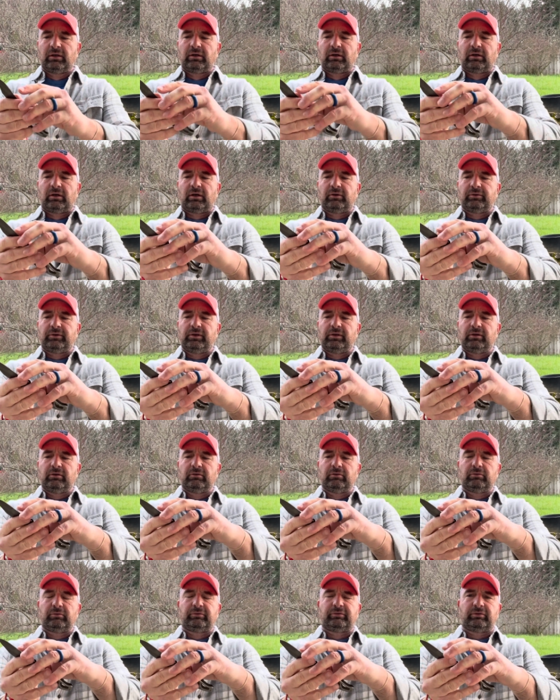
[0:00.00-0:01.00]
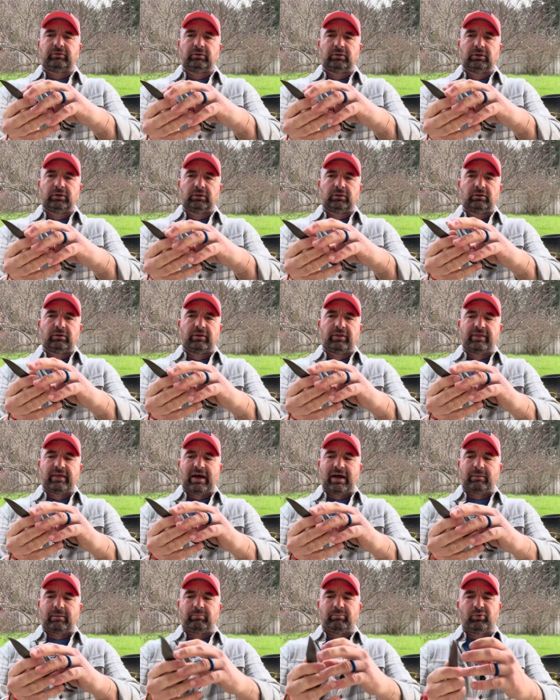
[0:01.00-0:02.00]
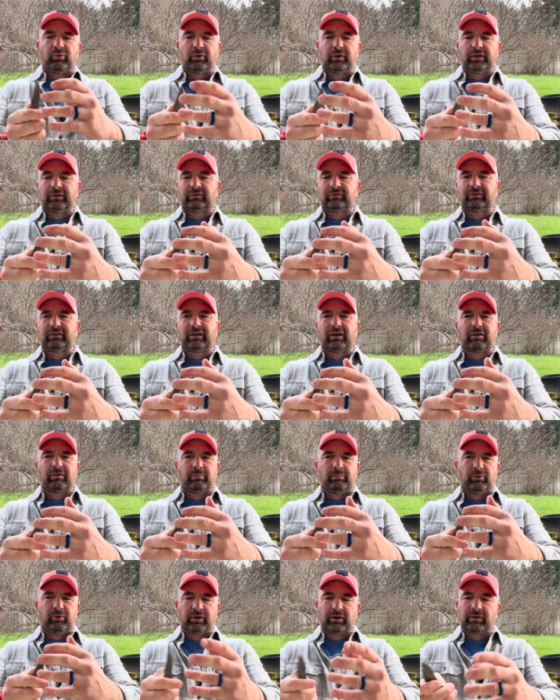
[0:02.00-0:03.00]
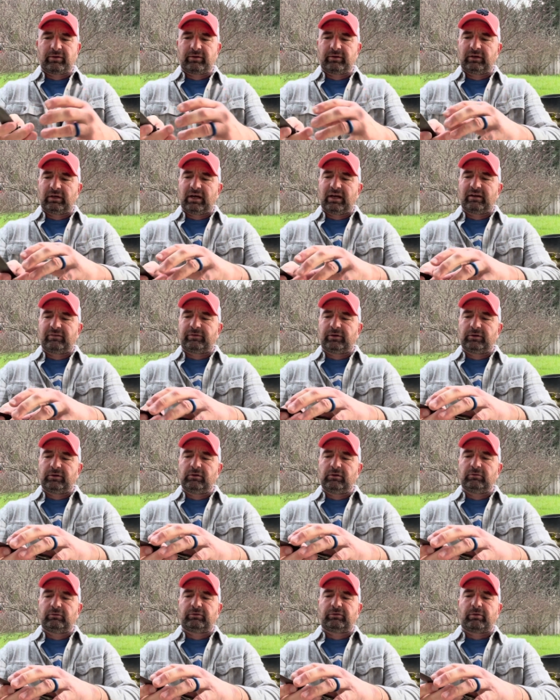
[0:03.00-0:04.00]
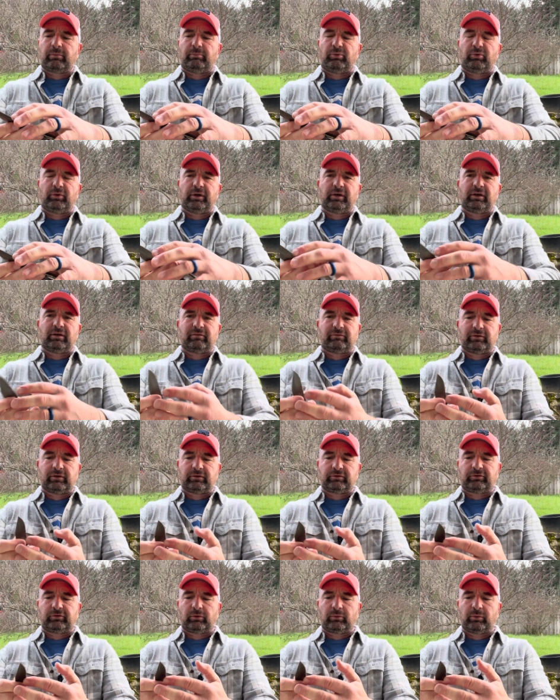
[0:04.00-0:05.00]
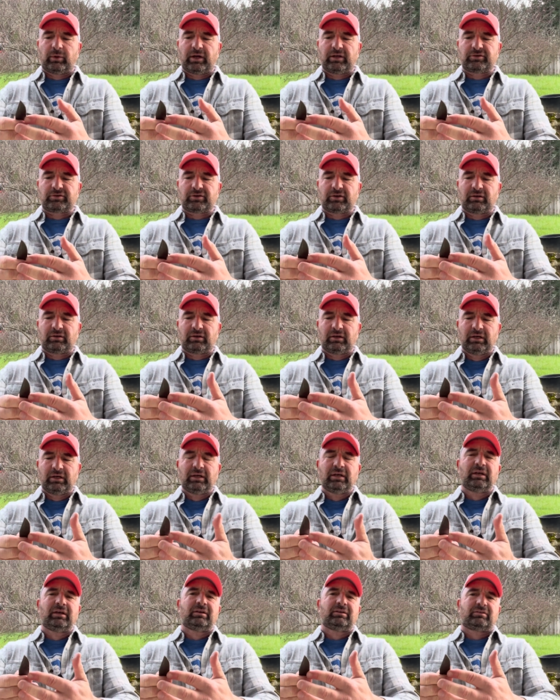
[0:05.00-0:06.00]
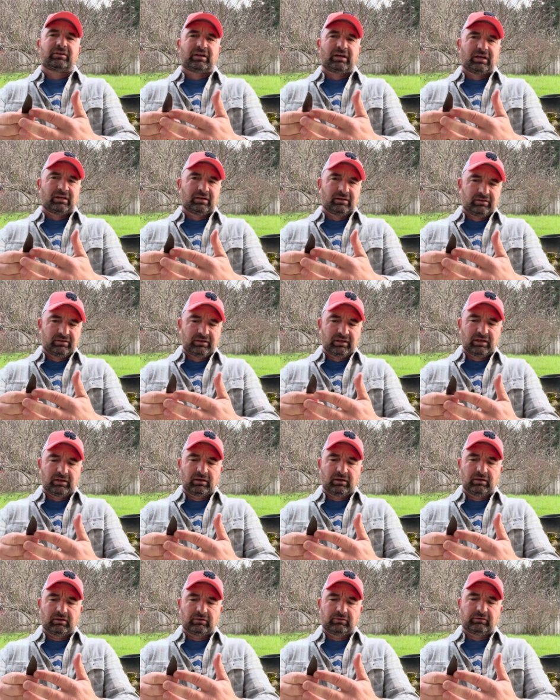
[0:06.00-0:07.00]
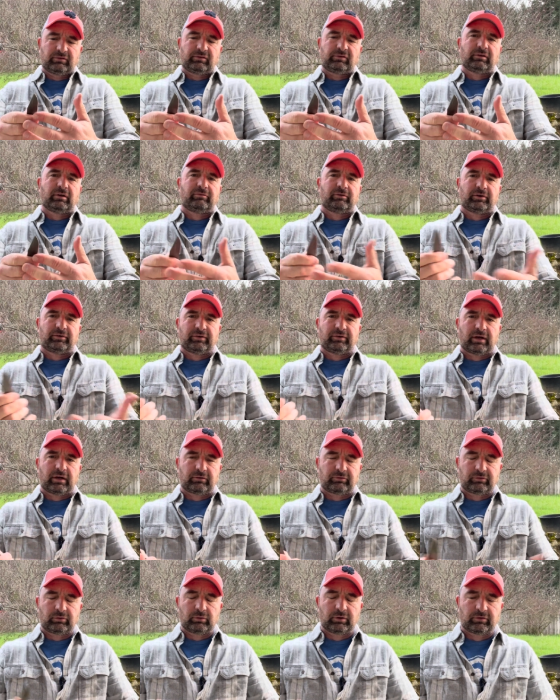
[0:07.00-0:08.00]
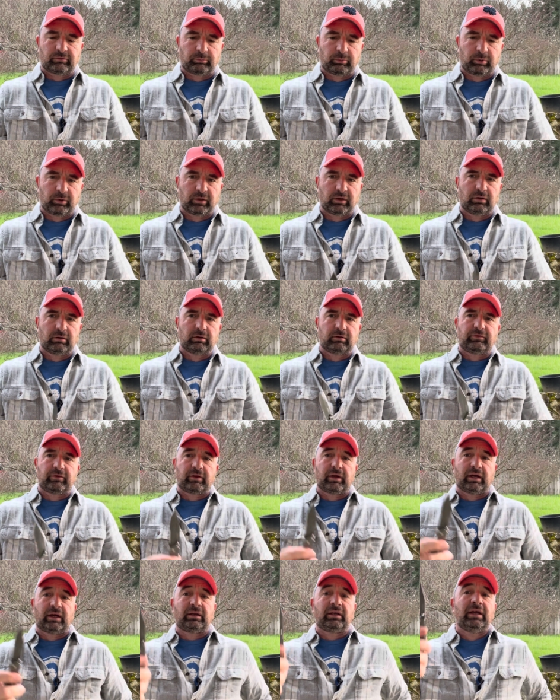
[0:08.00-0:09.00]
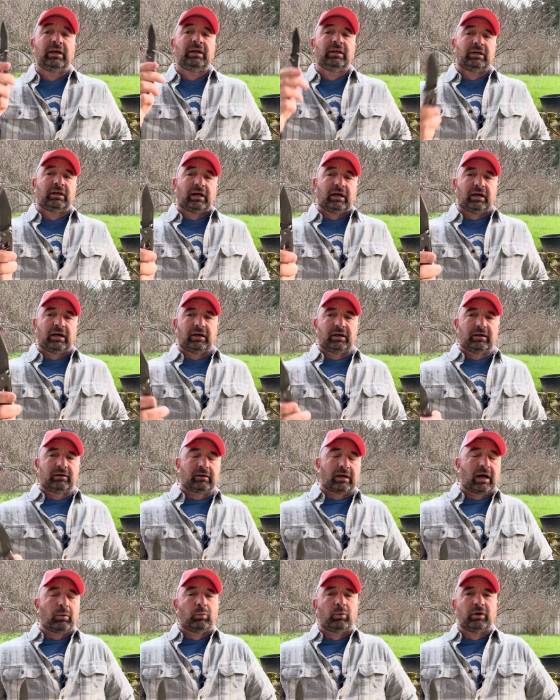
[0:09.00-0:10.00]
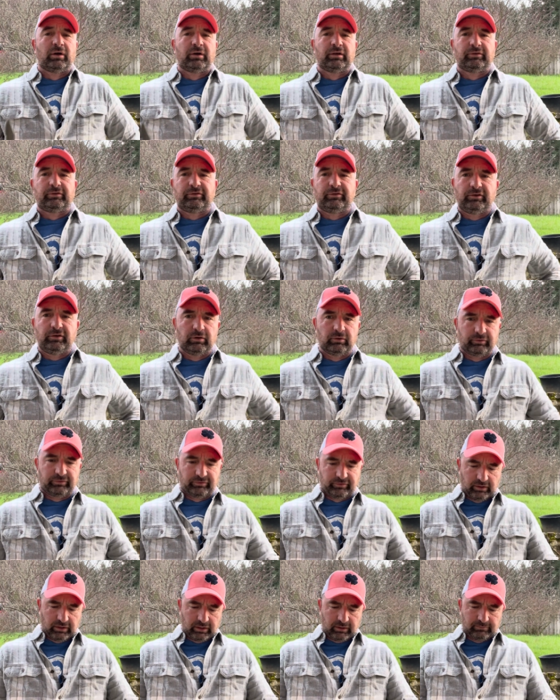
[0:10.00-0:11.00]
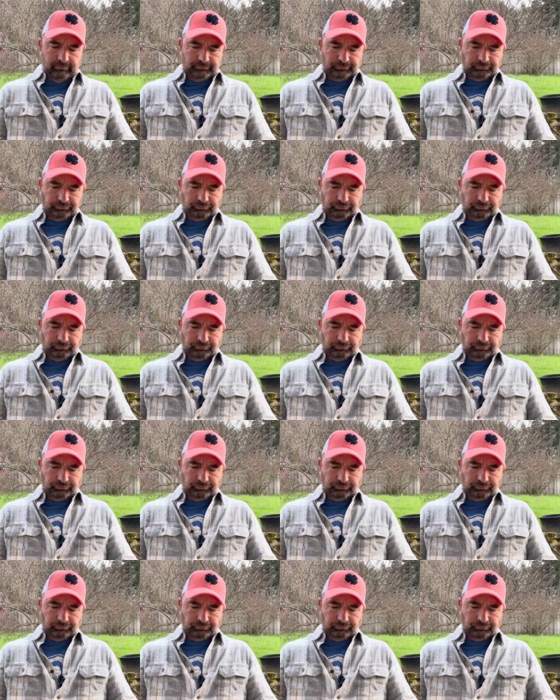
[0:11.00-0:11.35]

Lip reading: I'll use that point instead of the point of the knife. I'll use the point of a serration to kind of dig slivers out. So it is pretty good for that. I was using